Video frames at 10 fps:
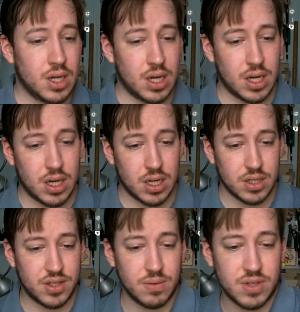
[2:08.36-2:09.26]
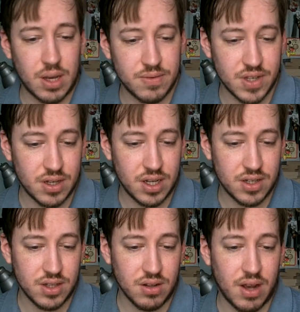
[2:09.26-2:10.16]
Uh, let's see, what time is it? It
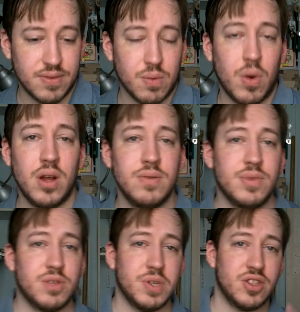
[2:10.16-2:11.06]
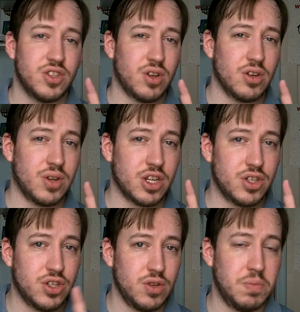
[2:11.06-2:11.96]
is a little after one, which means Star Trek
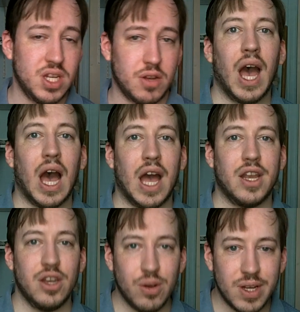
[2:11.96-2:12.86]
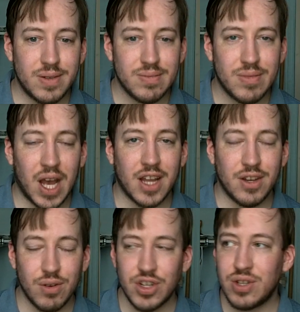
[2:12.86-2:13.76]
should be... I knew it. I
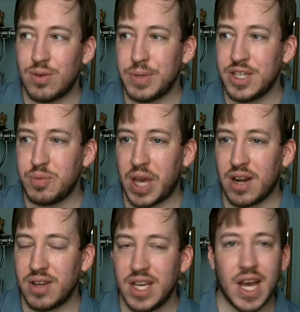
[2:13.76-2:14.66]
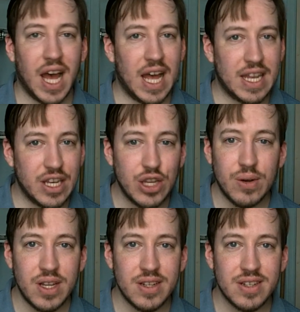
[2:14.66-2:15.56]
knew I should replace the battery. I
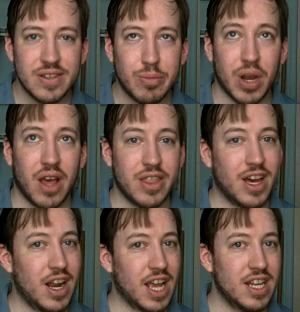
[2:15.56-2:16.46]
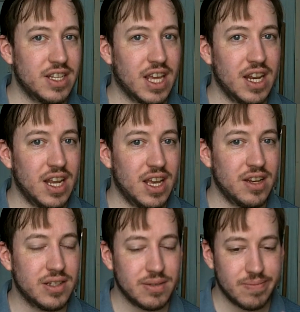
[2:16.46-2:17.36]
knew it, but I thought I could get it
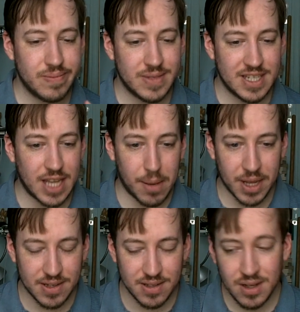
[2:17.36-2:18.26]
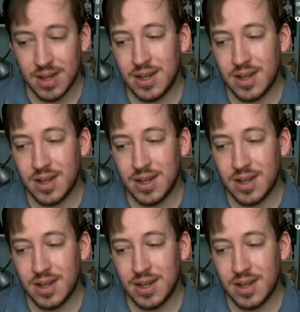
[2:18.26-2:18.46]
in. Damn it.